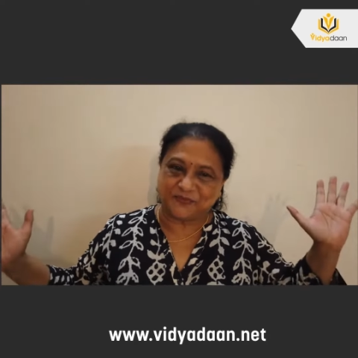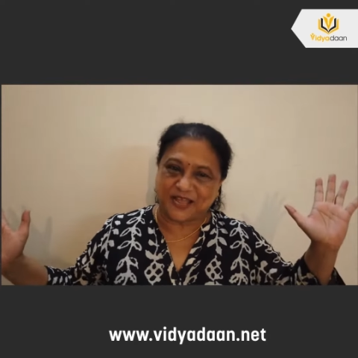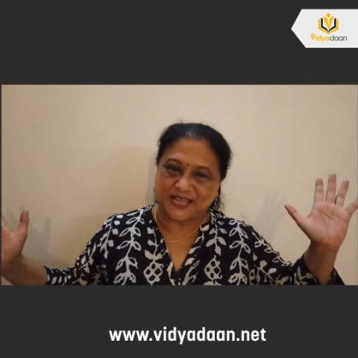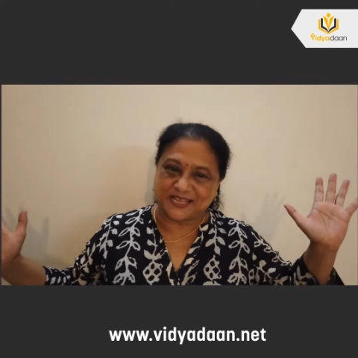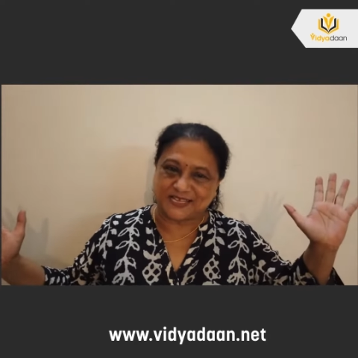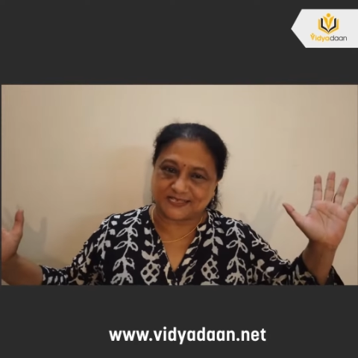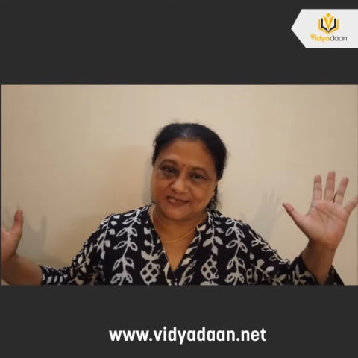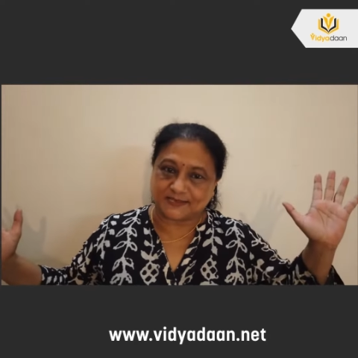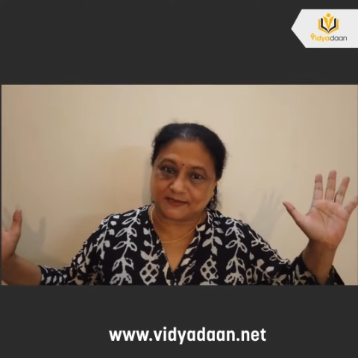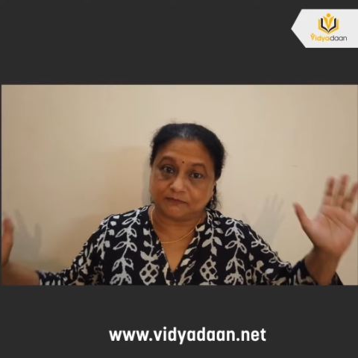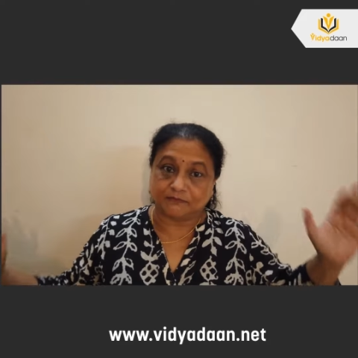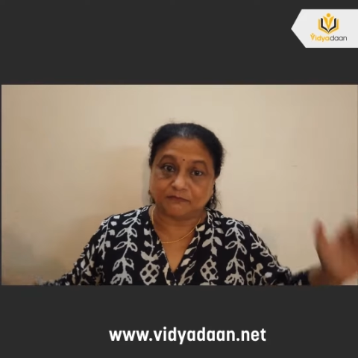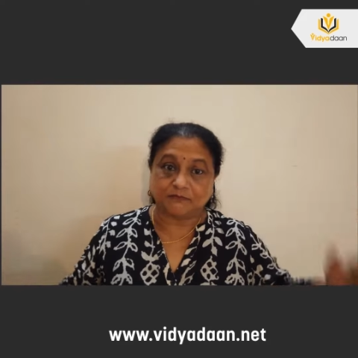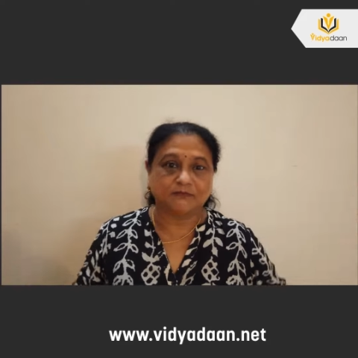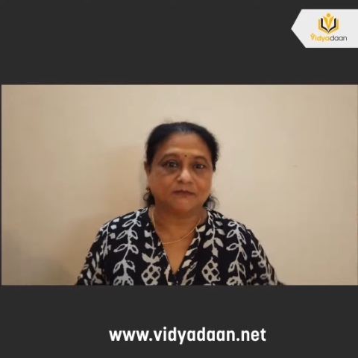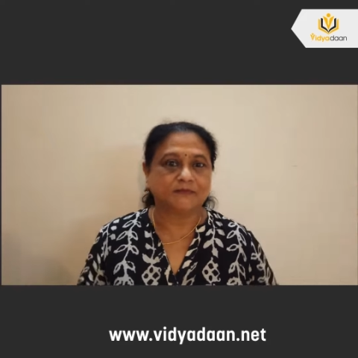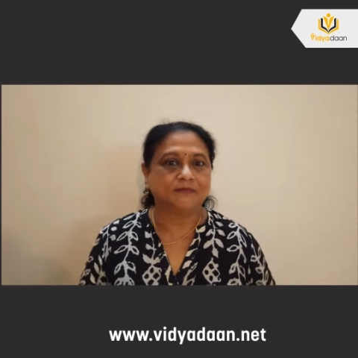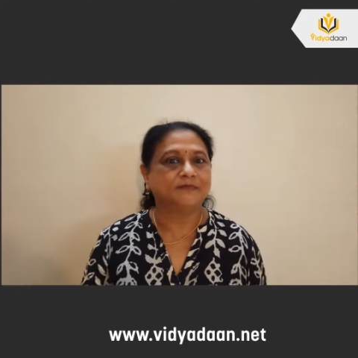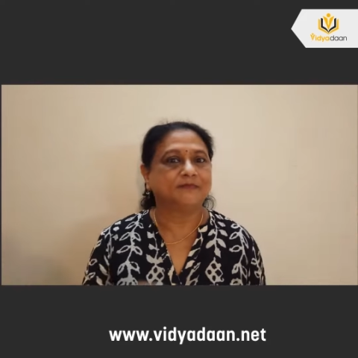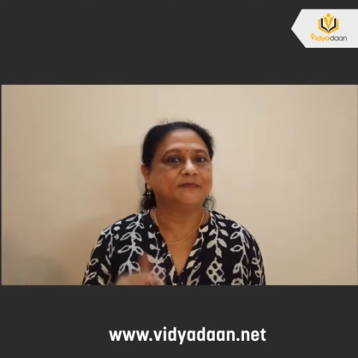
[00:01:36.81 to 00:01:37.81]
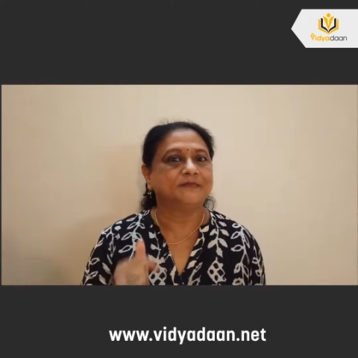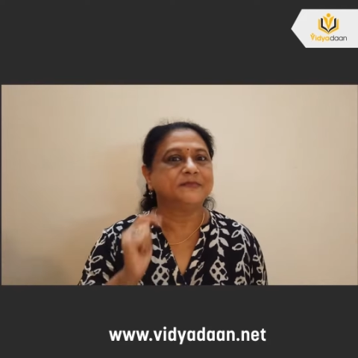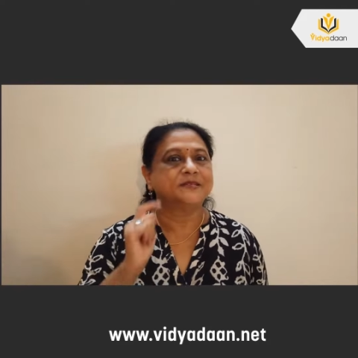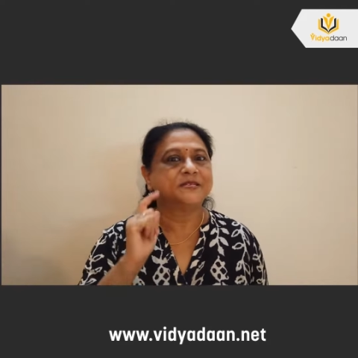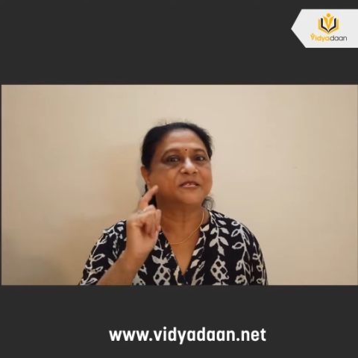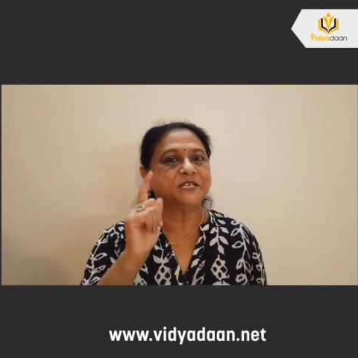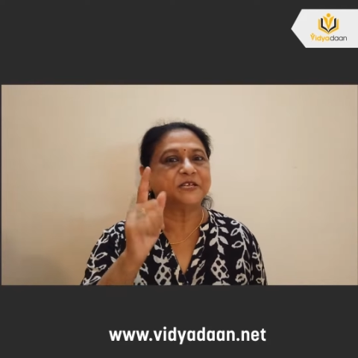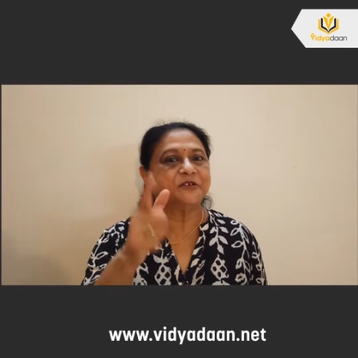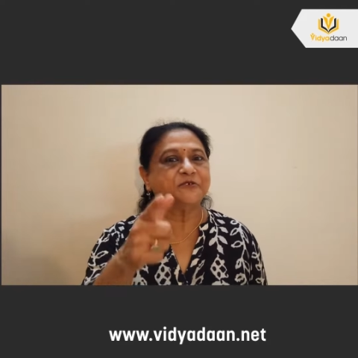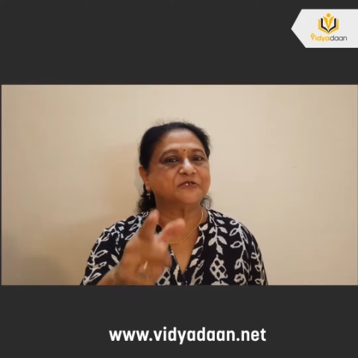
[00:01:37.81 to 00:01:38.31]
prize.
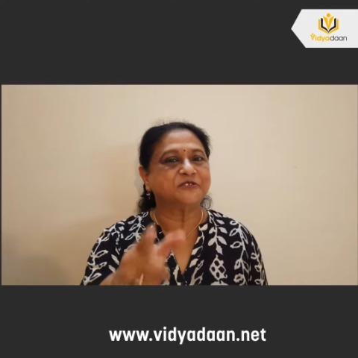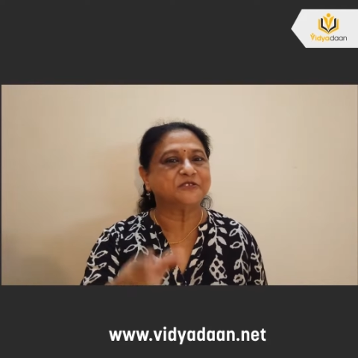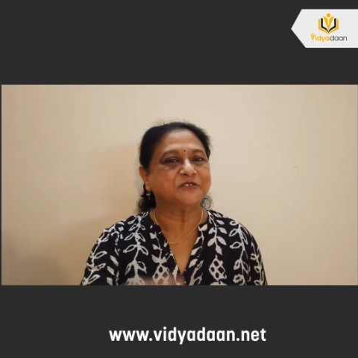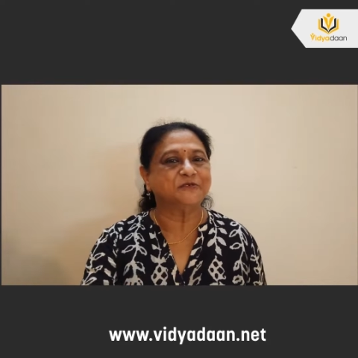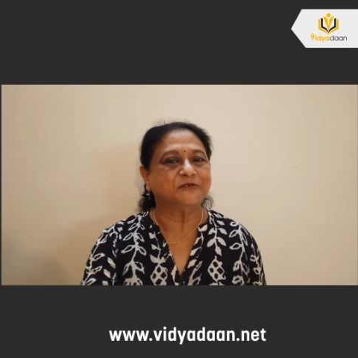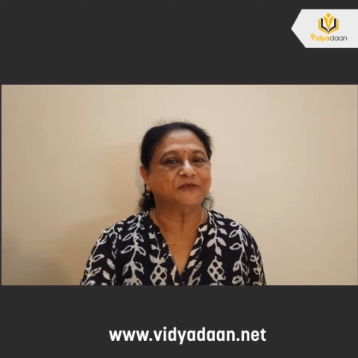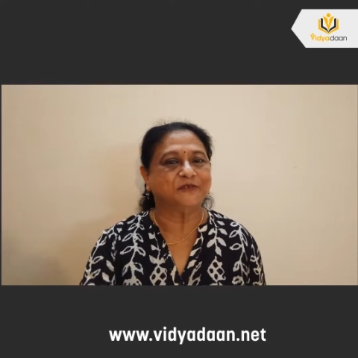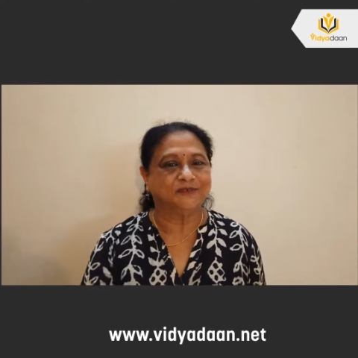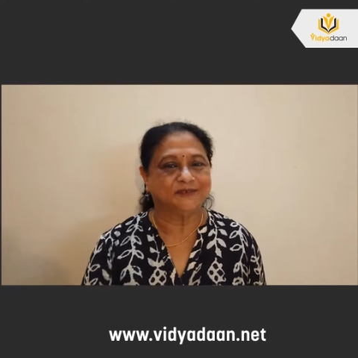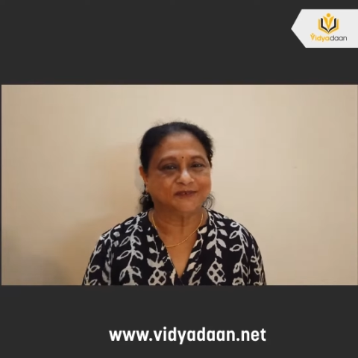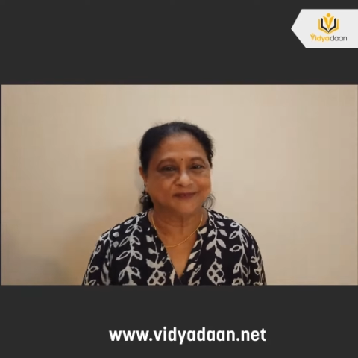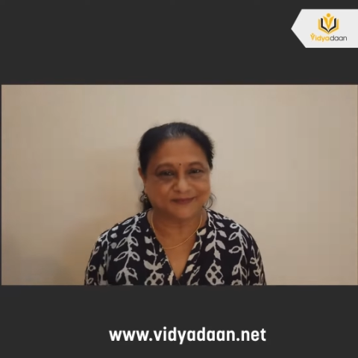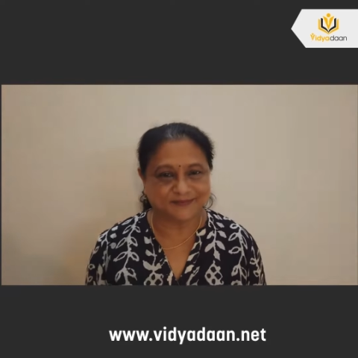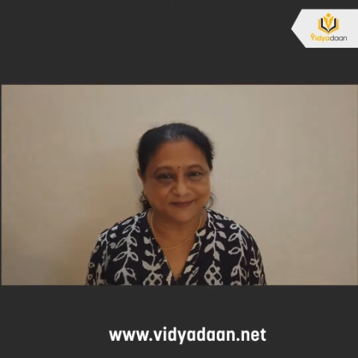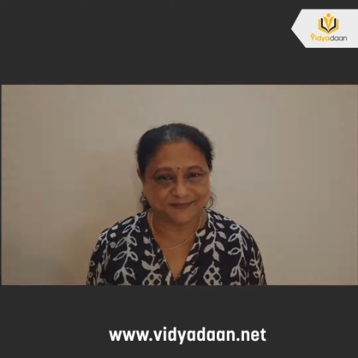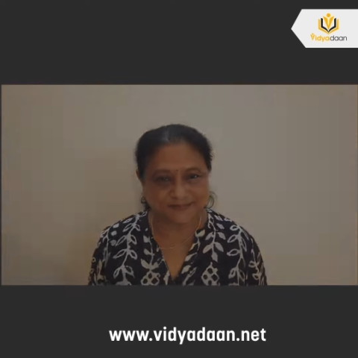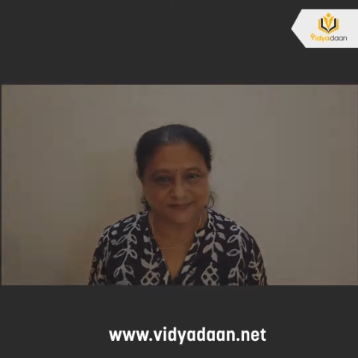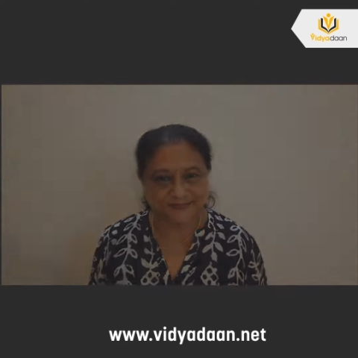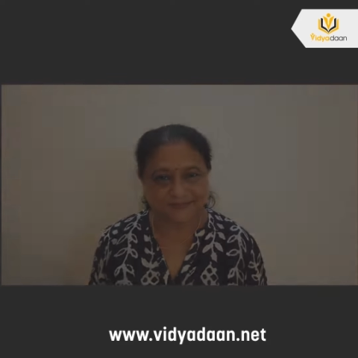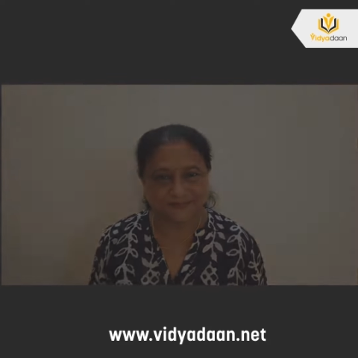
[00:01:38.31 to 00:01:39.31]
See you soon.